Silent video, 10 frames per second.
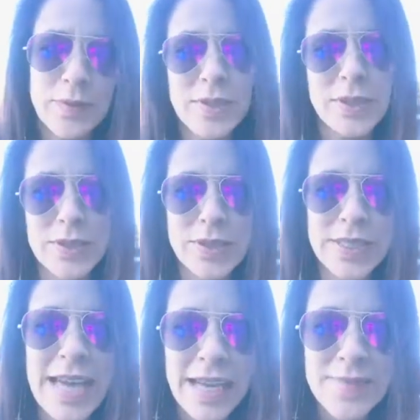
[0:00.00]
Well,
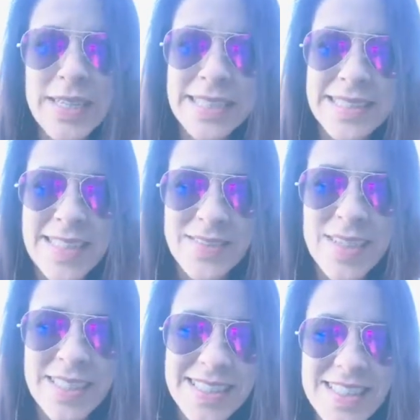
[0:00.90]
yeah, but they
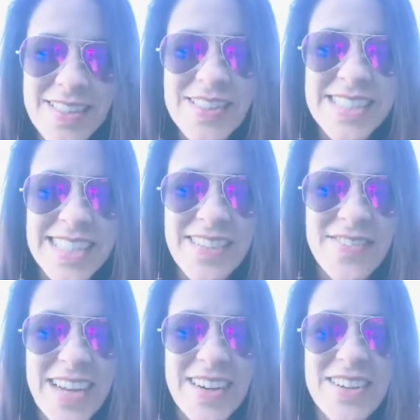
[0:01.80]
want to go to the state
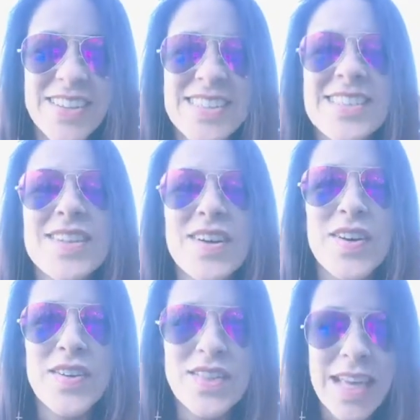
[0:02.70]
fair.
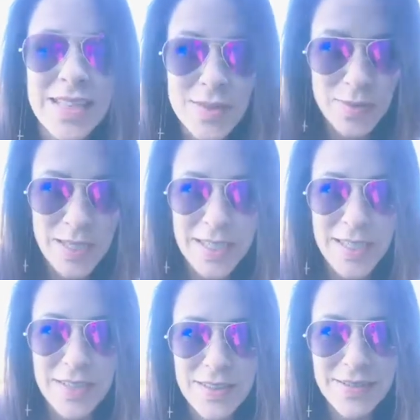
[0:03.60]
So that's
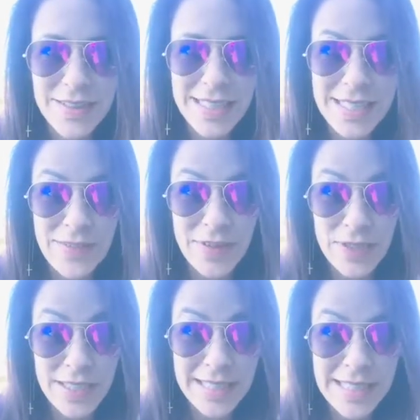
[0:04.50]
where the state fair
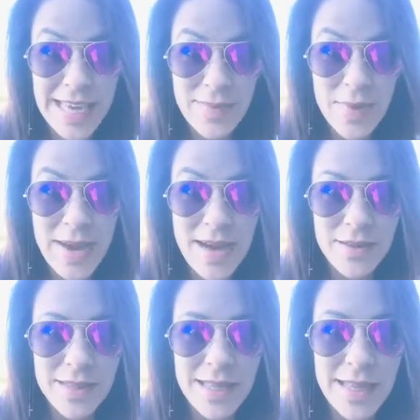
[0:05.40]
tickets came
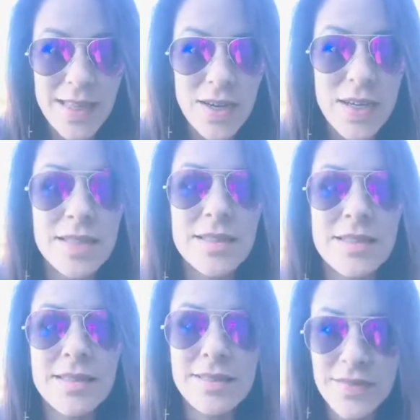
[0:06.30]
about. And I thought,
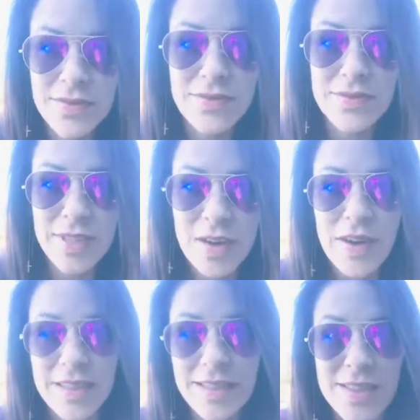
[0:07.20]
all
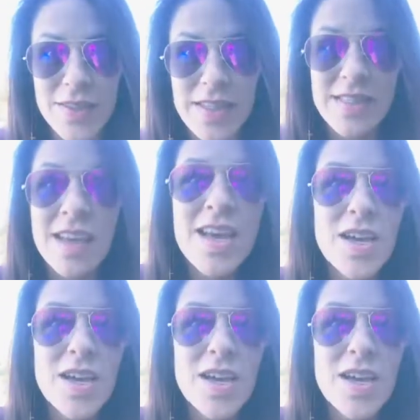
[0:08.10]
right, let's do this.